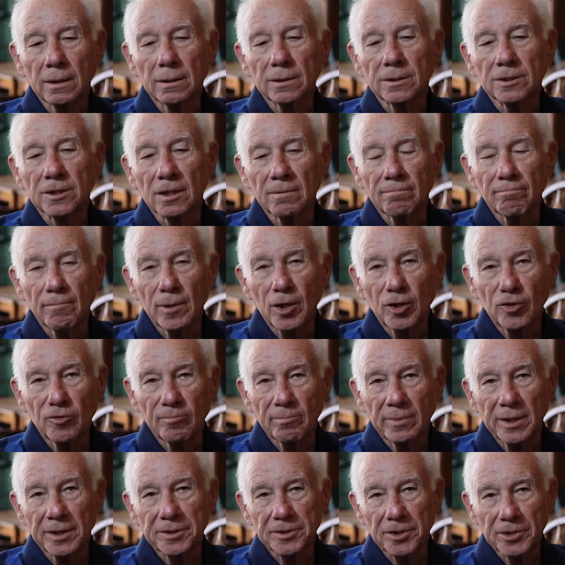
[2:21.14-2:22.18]

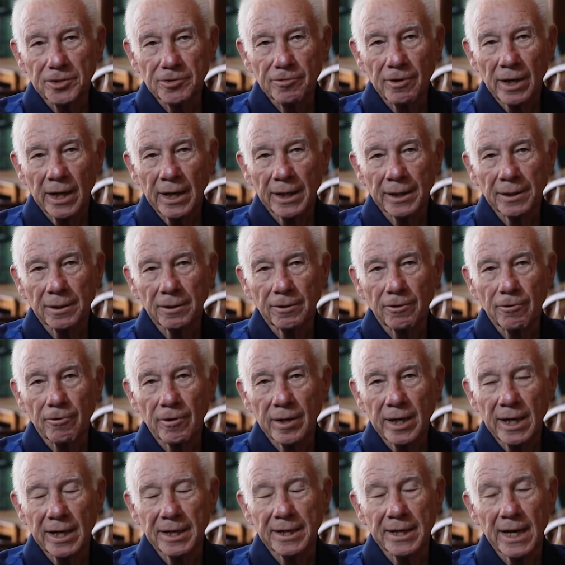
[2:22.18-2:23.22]
movement to try to
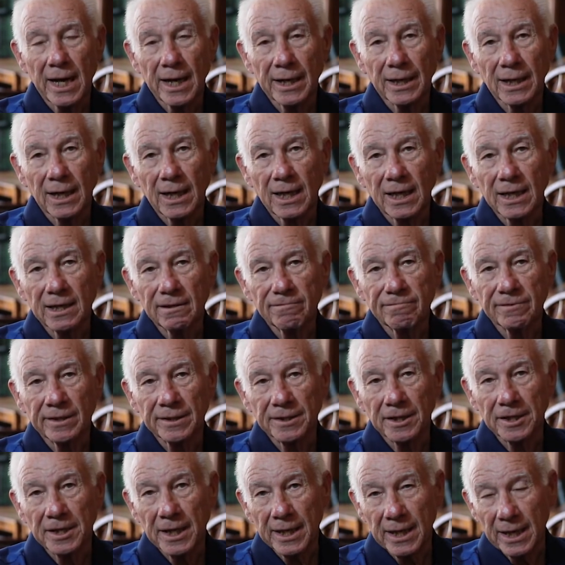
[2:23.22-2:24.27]
create nightlife in
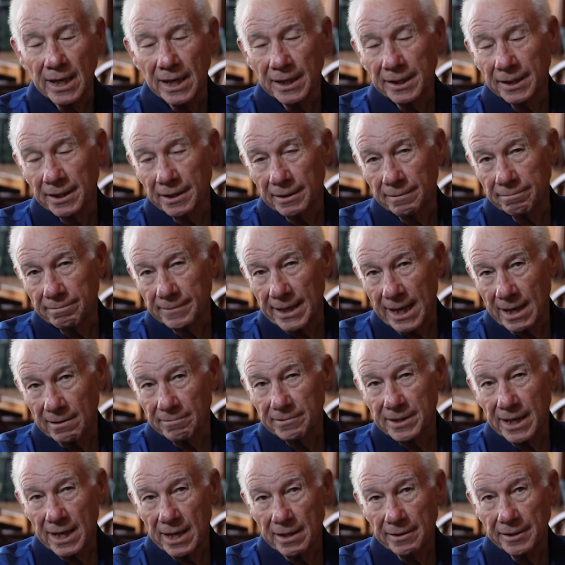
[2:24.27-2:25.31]
the
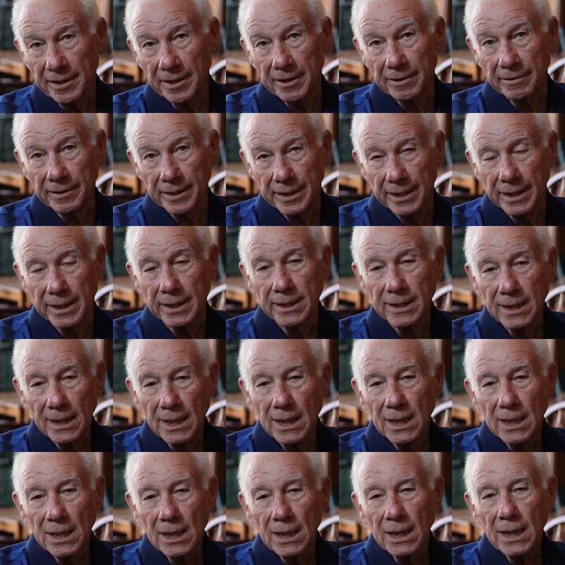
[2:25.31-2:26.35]
downtown area,
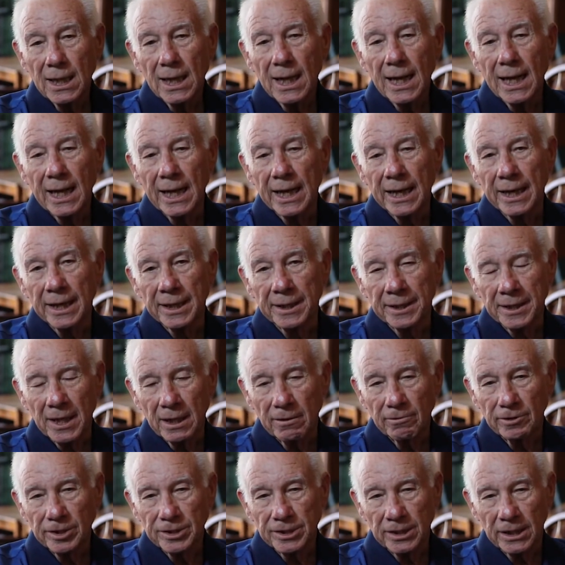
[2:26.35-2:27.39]
and there
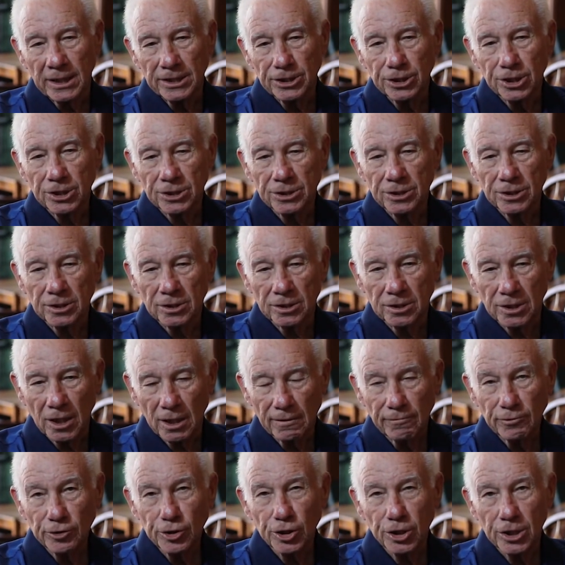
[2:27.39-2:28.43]
was
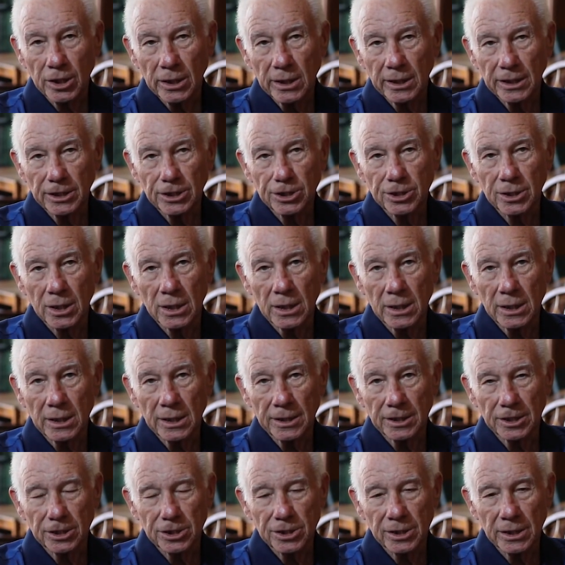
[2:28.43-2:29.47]
several studies
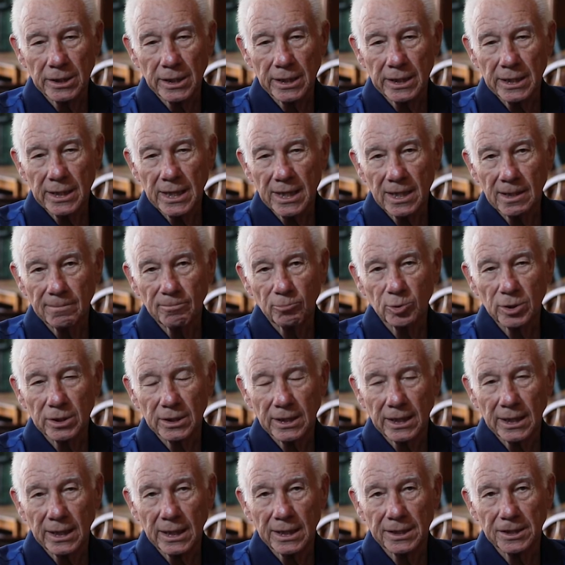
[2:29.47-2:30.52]
done. The city helped with
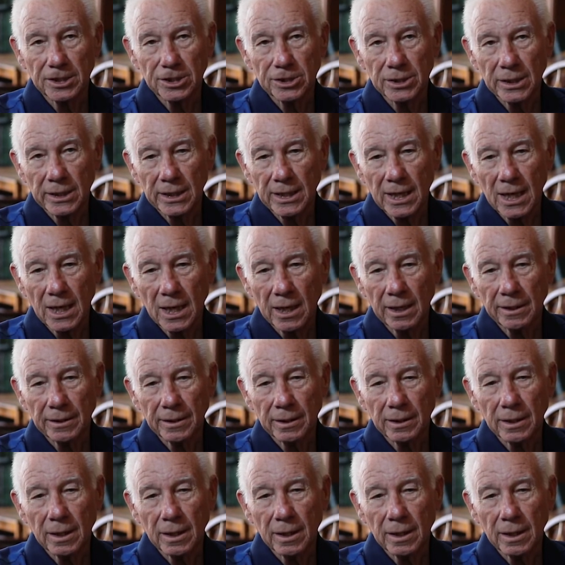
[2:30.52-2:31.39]
that. The city hired